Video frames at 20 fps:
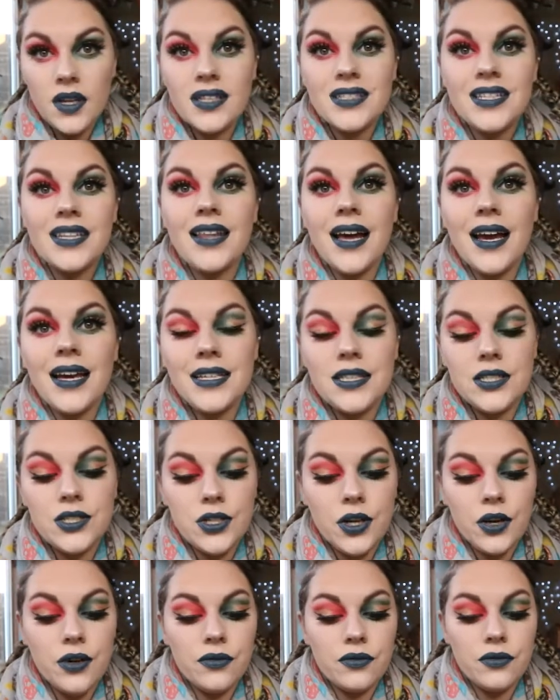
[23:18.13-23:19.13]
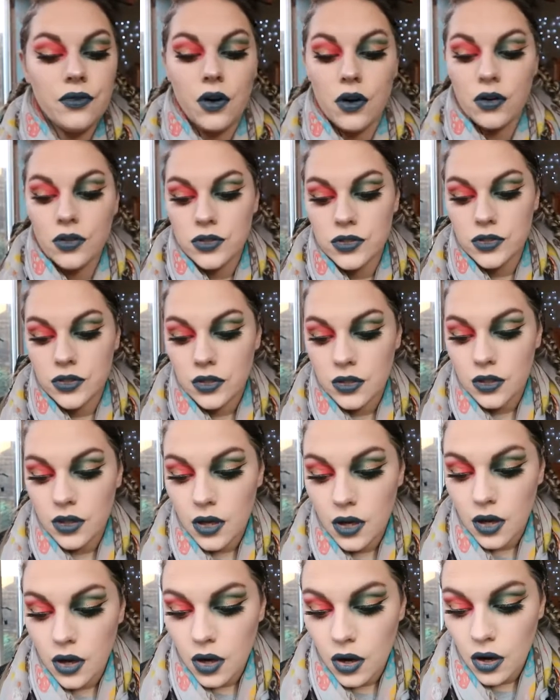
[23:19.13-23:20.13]
So that is Stone Fox
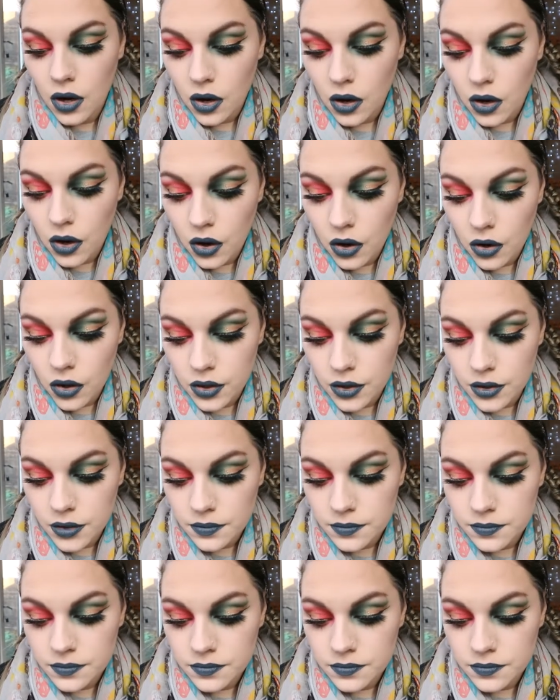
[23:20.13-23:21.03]
on.